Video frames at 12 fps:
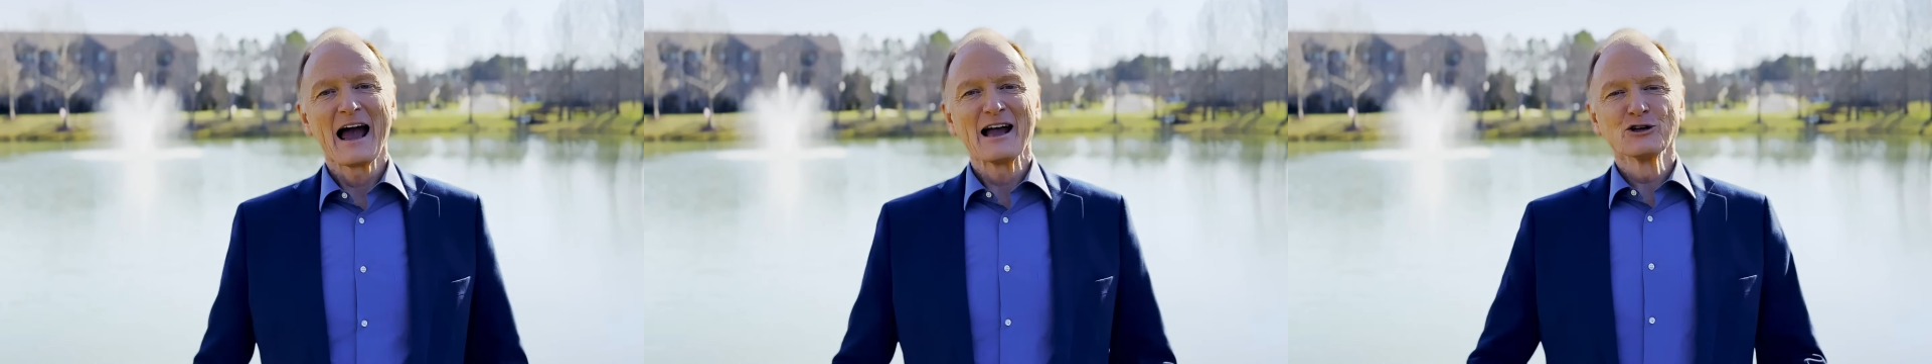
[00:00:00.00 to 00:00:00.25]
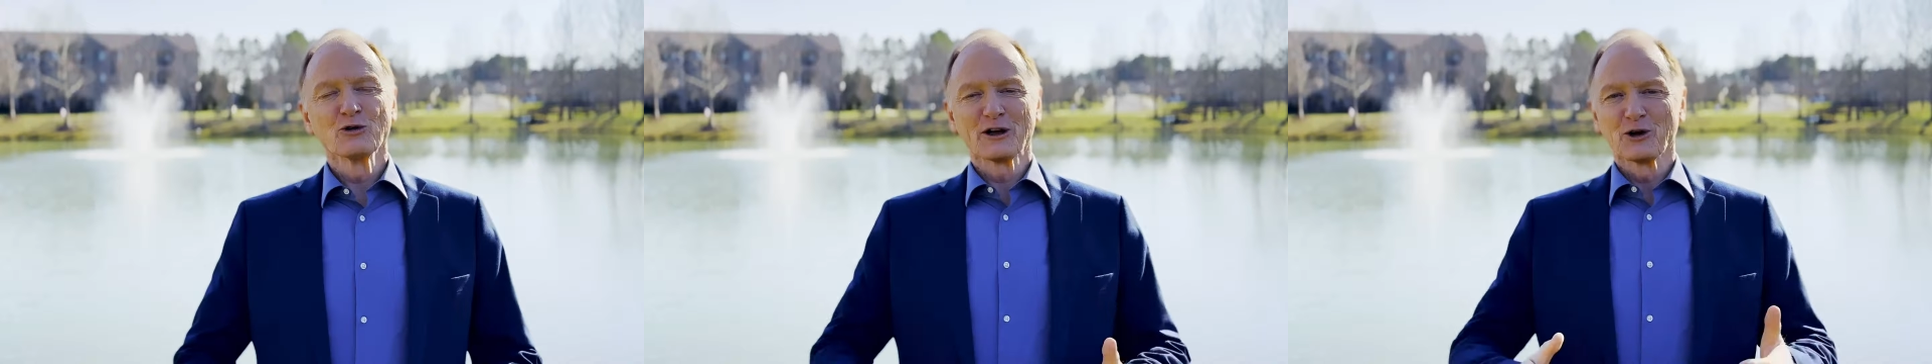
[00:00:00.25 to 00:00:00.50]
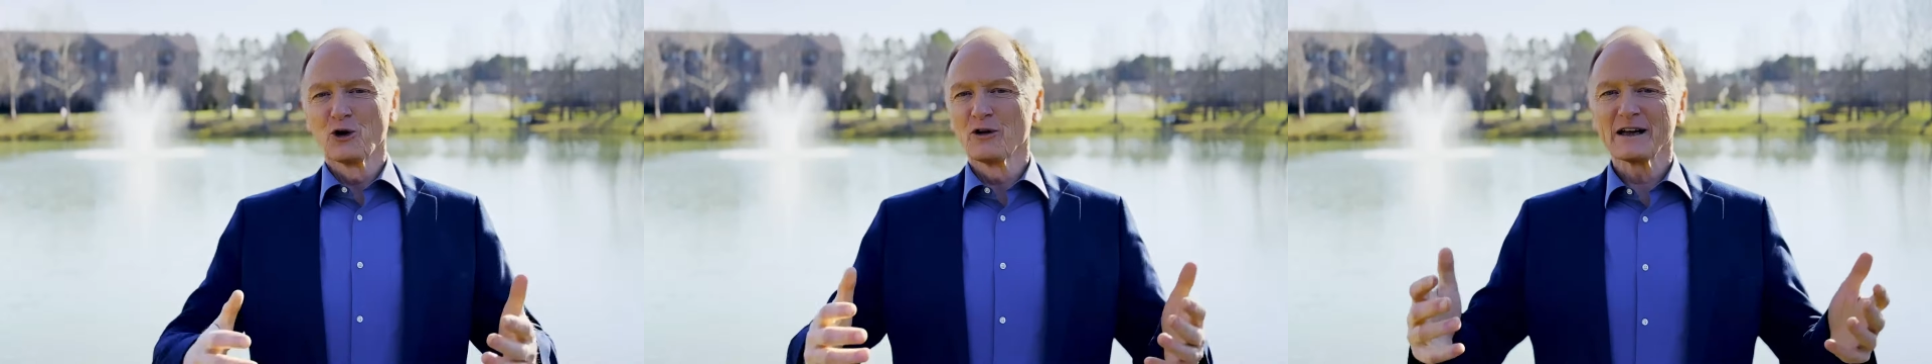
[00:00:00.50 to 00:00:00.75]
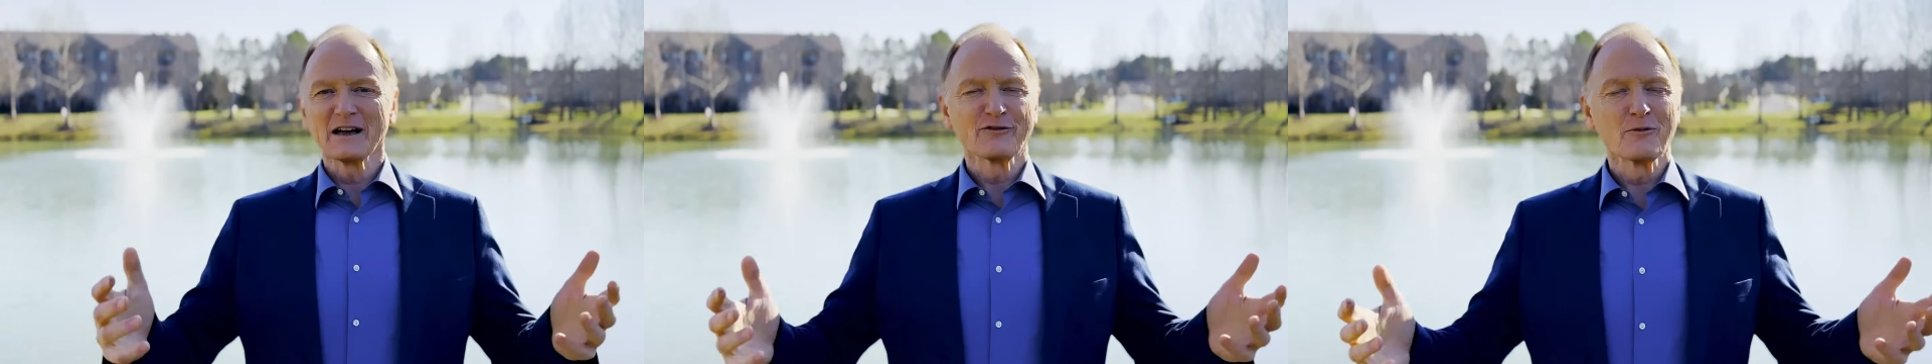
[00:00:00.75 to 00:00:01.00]
and you'll get
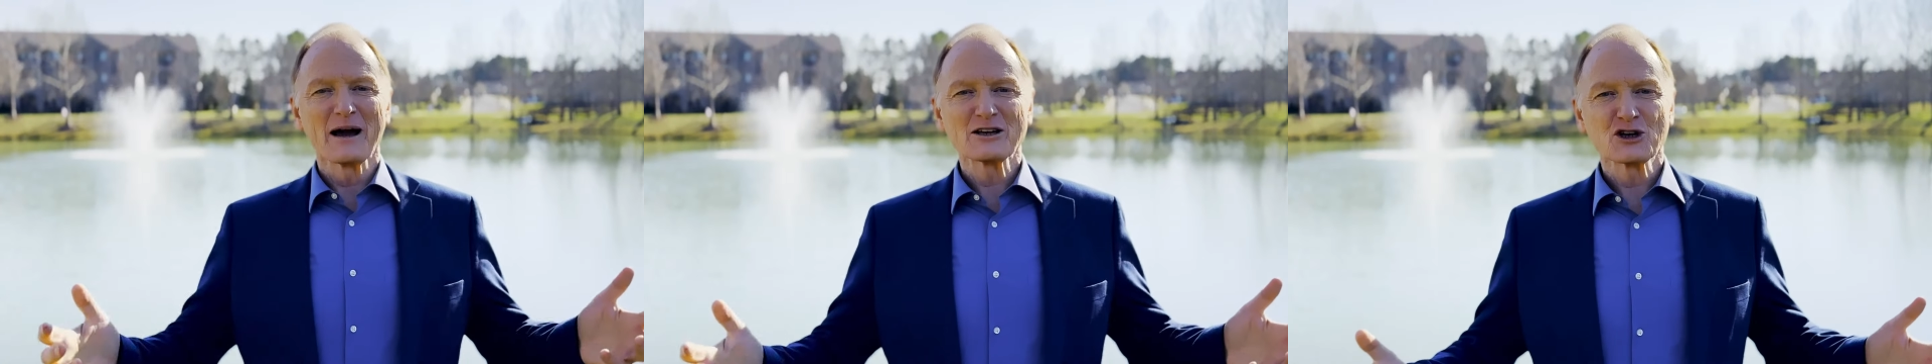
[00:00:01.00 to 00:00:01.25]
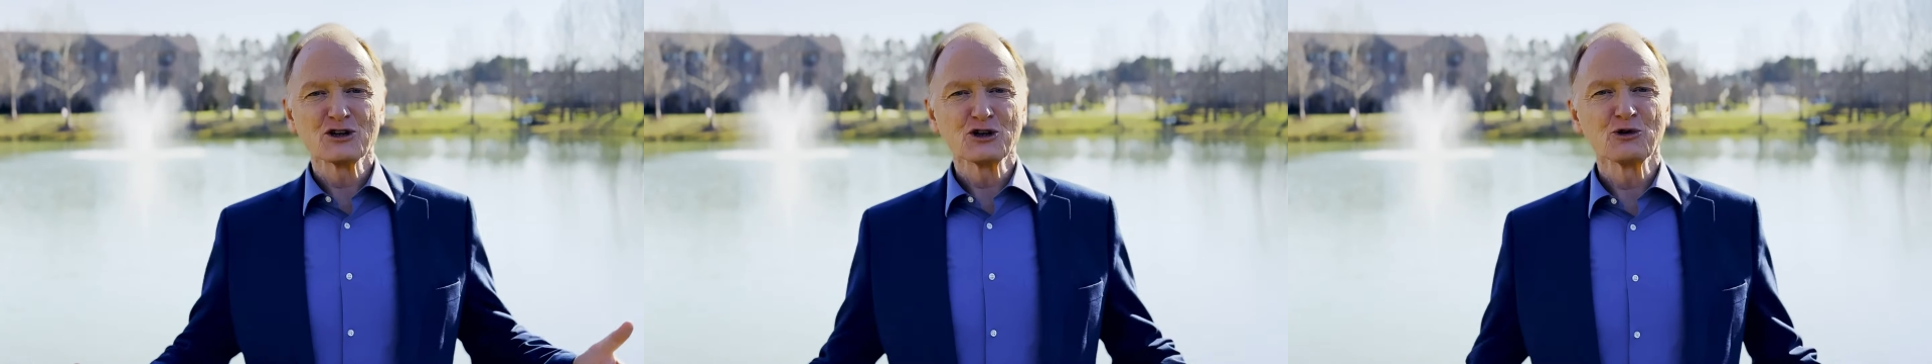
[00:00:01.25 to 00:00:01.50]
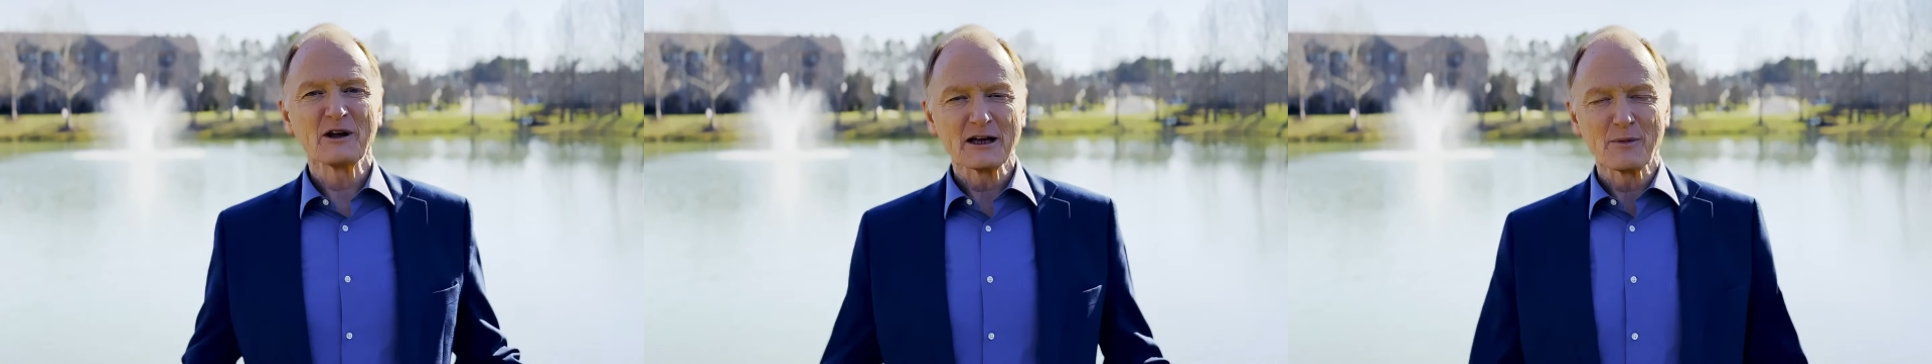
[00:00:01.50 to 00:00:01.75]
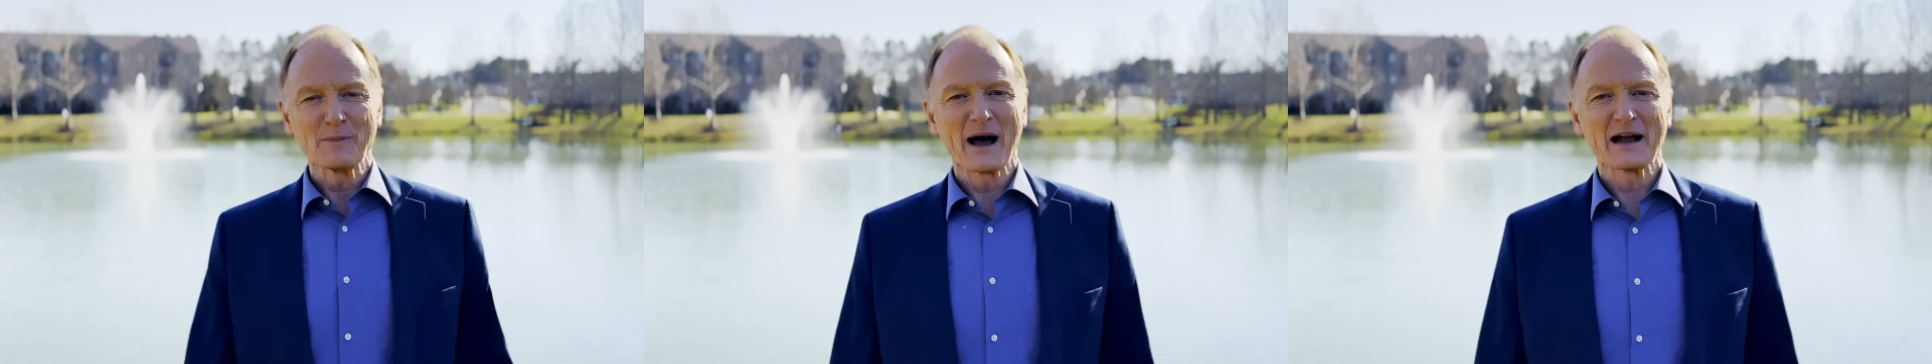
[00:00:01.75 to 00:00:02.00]
all the information you
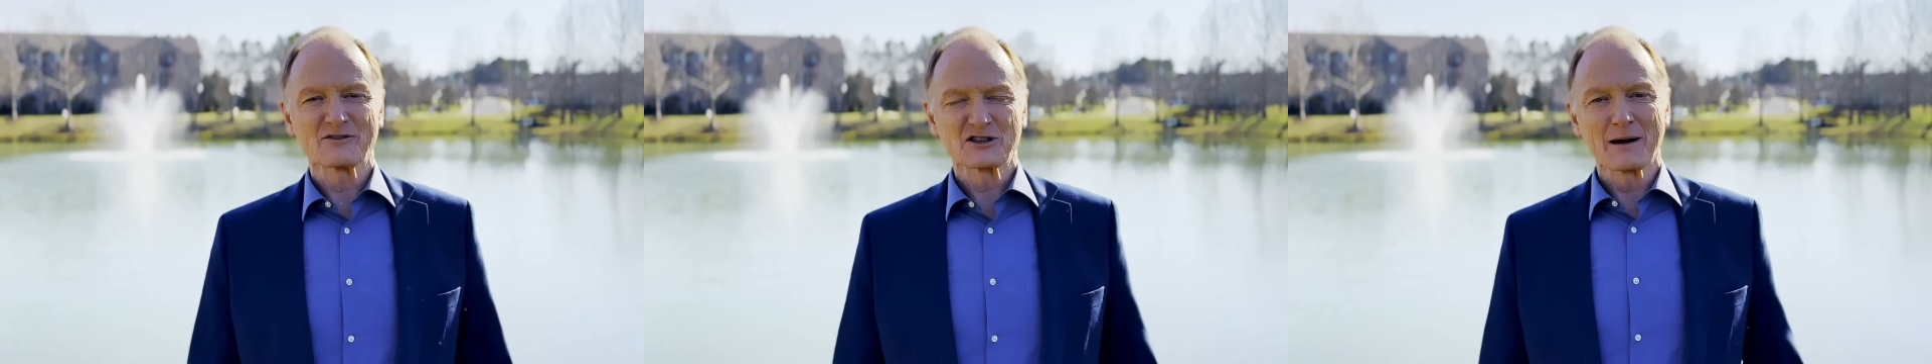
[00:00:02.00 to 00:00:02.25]
need to be part